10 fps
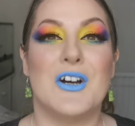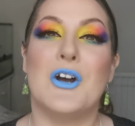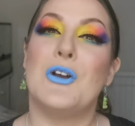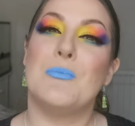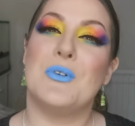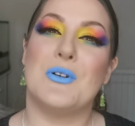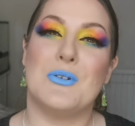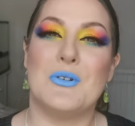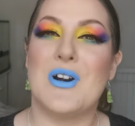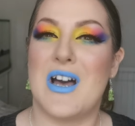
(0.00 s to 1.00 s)
I hope
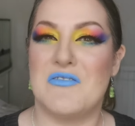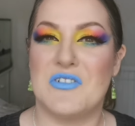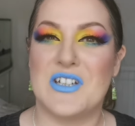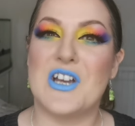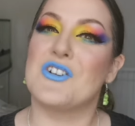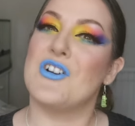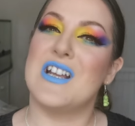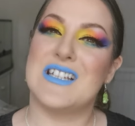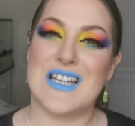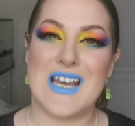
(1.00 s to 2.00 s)
you're all having a
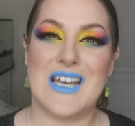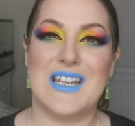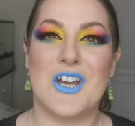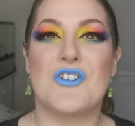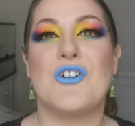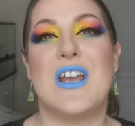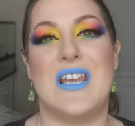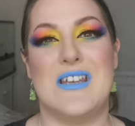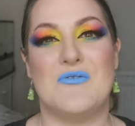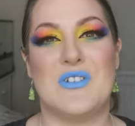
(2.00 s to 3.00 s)
great day, a
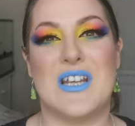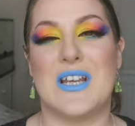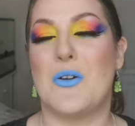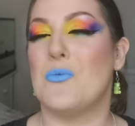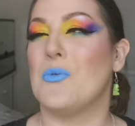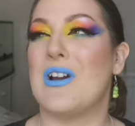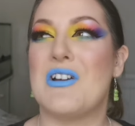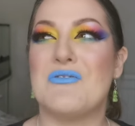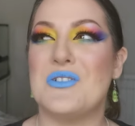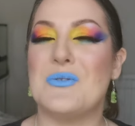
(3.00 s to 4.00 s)
great evening,
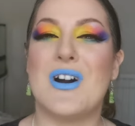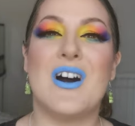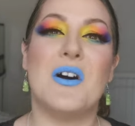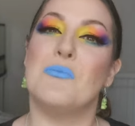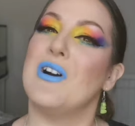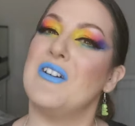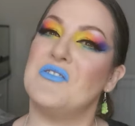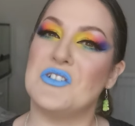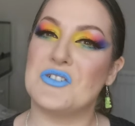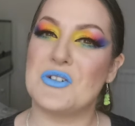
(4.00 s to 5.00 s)
wherever you are and
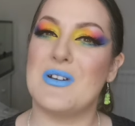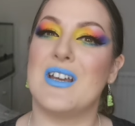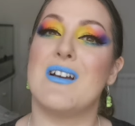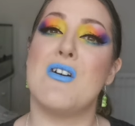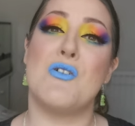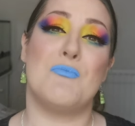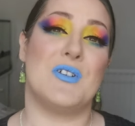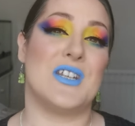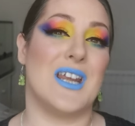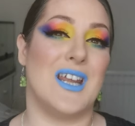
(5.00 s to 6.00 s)
whatever you're doing. I hope
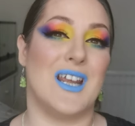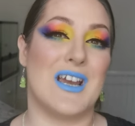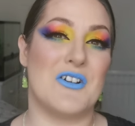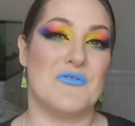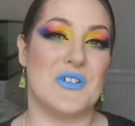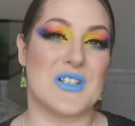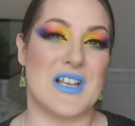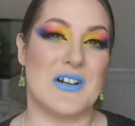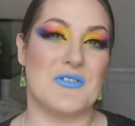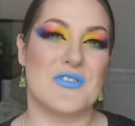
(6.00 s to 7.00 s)
you're taking care of
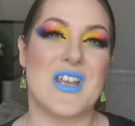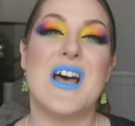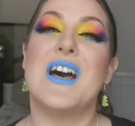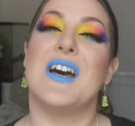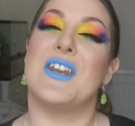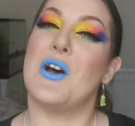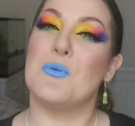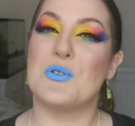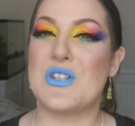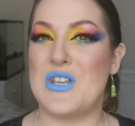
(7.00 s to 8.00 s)
yourselves and
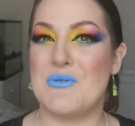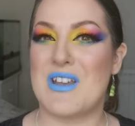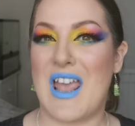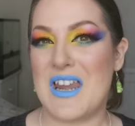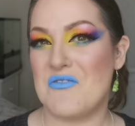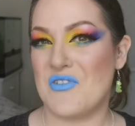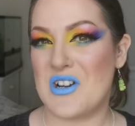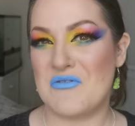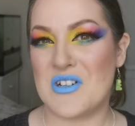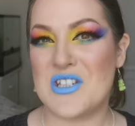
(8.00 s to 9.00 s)
I will see you again
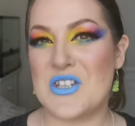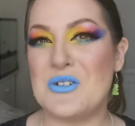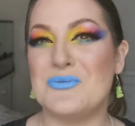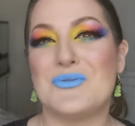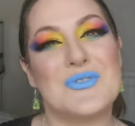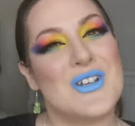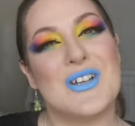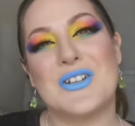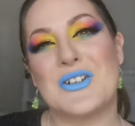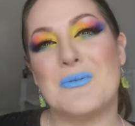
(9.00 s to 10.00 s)
very, very soon.
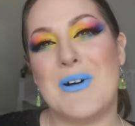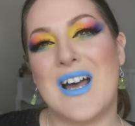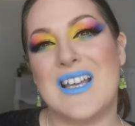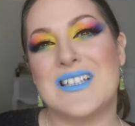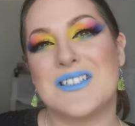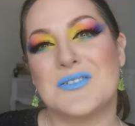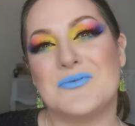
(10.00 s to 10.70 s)
Goodbye.